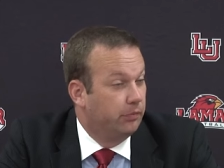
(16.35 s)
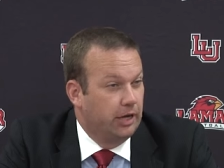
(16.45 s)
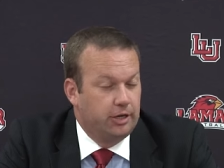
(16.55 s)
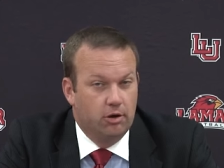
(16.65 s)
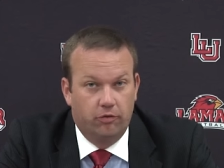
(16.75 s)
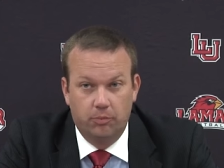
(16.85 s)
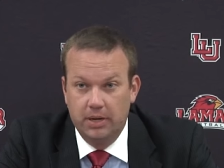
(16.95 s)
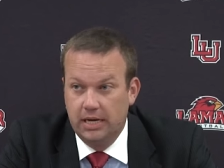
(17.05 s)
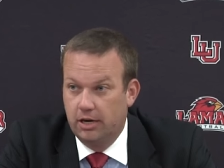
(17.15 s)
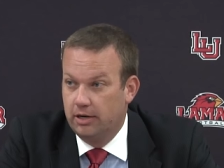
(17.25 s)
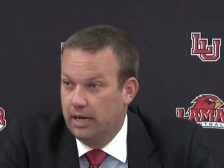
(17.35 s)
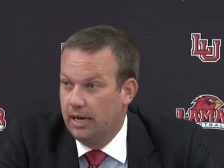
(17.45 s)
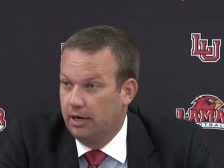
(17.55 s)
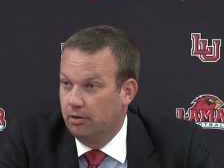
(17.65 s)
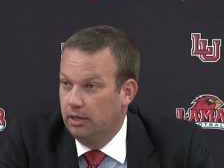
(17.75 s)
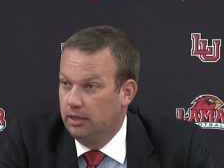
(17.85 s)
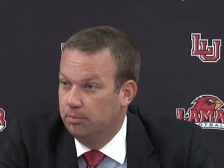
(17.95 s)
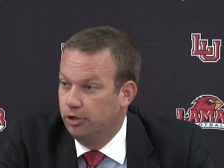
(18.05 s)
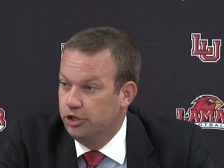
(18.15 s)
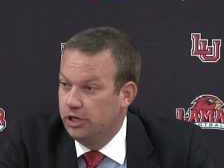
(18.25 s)
thank you all for being here today. I greatly
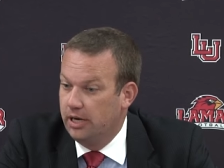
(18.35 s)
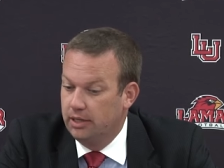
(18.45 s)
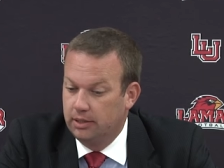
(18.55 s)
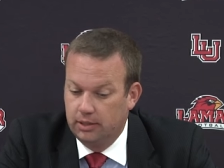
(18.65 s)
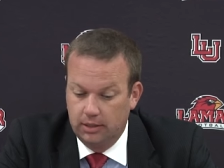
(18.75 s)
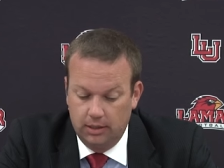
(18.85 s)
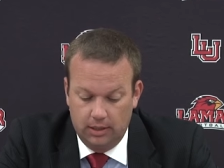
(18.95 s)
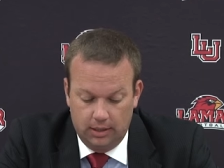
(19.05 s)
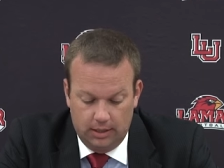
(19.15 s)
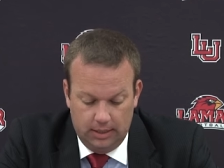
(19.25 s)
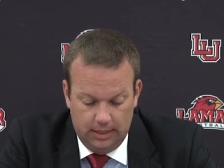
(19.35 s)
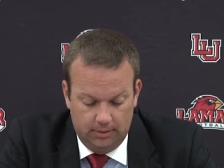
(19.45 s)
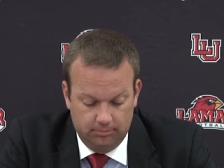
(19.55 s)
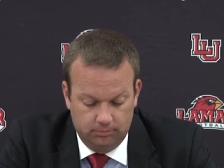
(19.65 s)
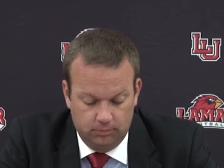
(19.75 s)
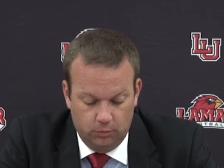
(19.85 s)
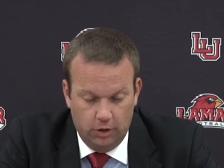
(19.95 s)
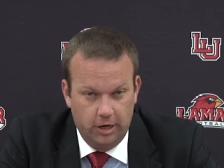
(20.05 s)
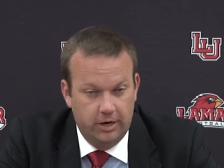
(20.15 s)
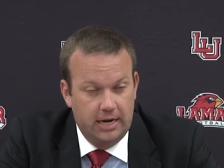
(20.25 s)
appreciate it. Um,
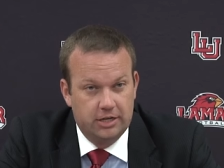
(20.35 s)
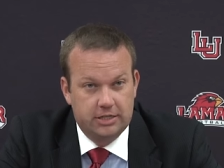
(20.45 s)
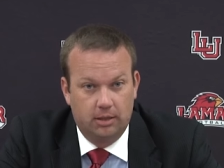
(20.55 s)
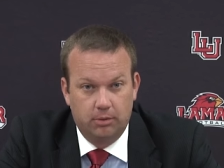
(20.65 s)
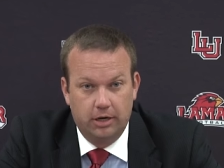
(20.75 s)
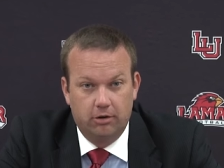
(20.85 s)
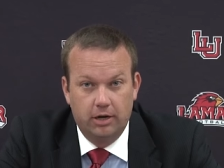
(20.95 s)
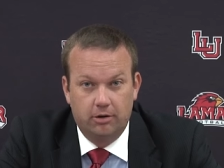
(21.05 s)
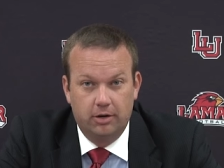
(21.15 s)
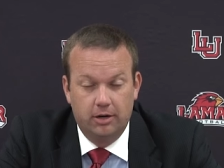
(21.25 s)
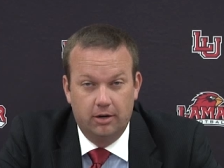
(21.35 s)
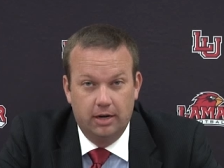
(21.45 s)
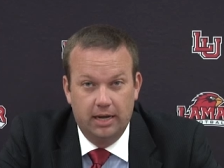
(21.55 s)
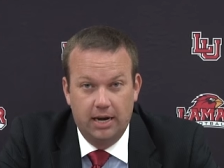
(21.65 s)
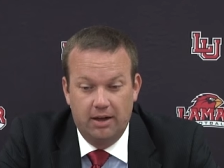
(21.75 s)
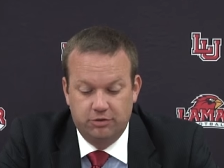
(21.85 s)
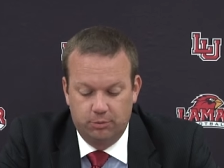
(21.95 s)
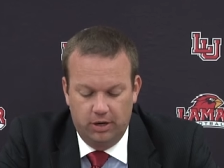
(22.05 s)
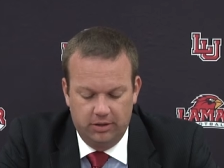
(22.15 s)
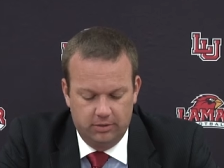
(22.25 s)
we're here today to celebrate a great career and have some
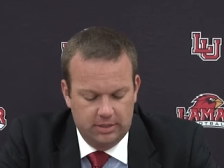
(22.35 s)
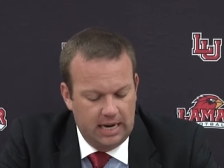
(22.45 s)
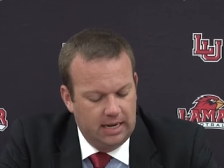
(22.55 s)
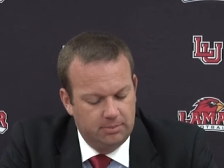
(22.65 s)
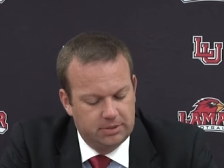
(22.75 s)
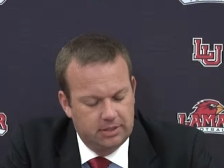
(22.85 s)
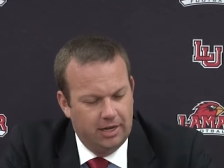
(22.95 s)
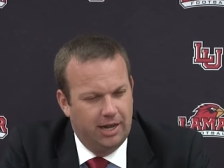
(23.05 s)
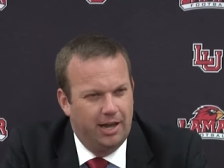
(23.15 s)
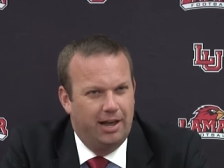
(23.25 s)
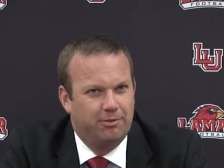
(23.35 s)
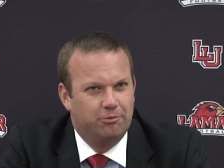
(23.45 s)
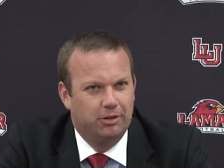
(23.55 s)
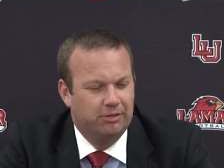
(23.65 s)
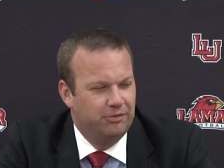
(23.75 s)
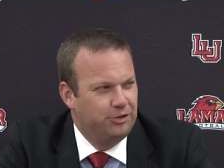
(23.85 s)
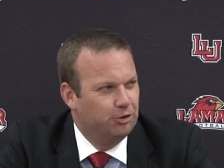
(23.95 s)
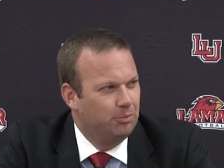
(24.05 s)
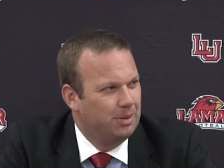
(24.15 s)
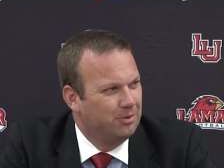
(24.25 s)
great times, uh, relive a few
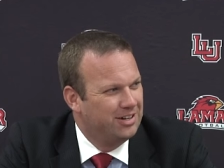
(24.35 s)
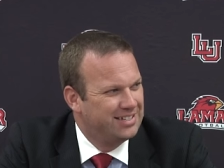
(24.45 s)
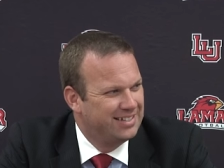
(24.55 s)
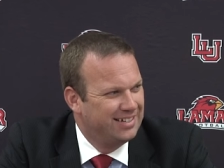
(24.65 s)
old memories.